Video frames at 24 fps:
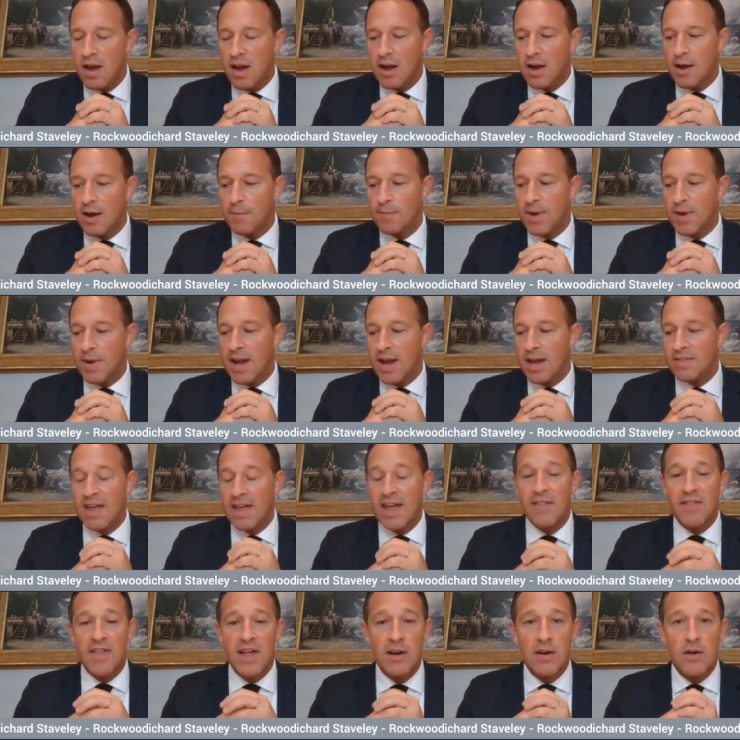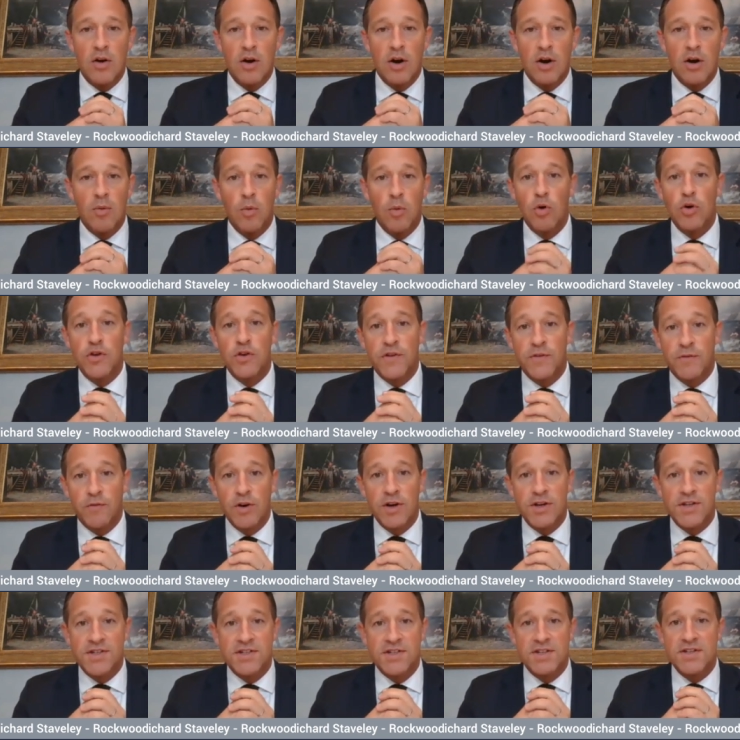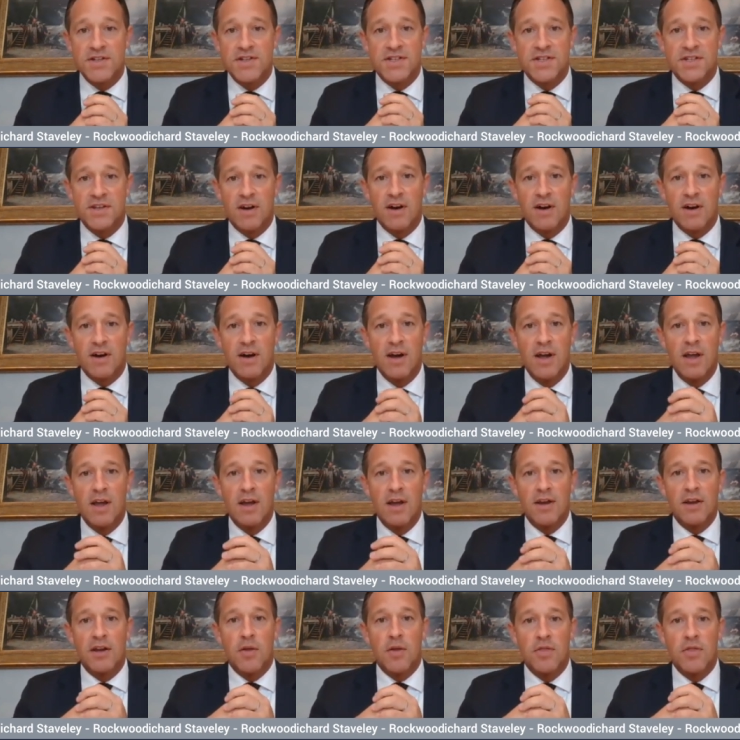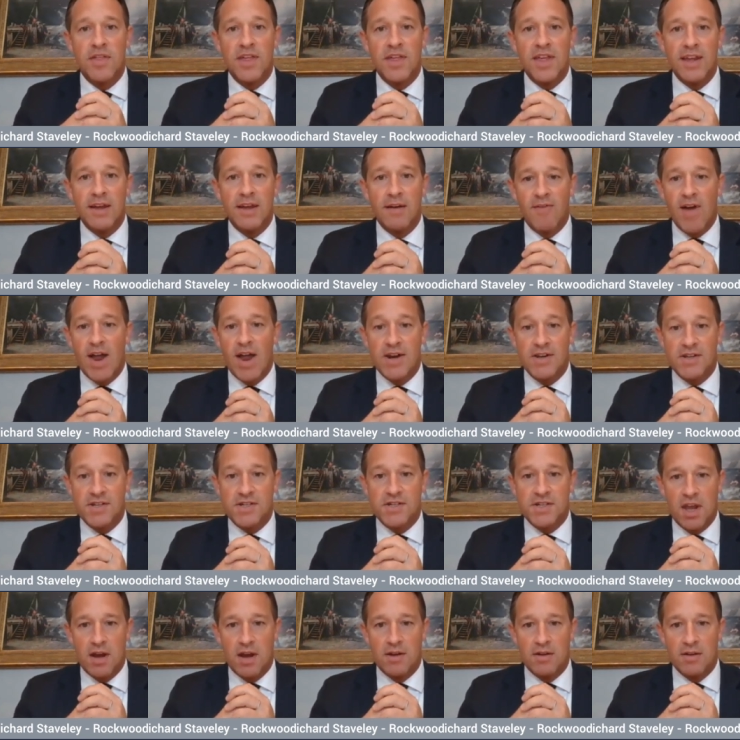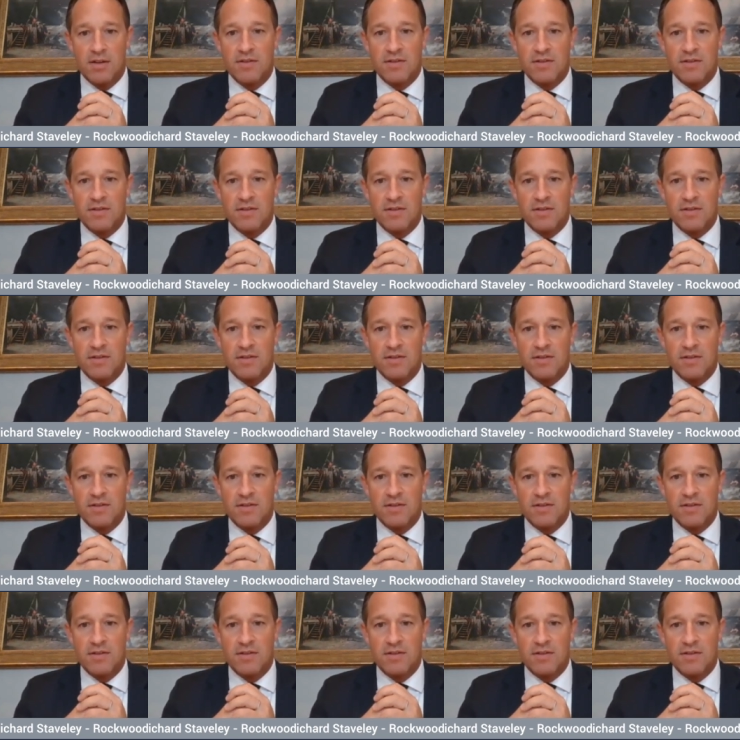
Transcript: their lawyer awards, for instance, are the event to go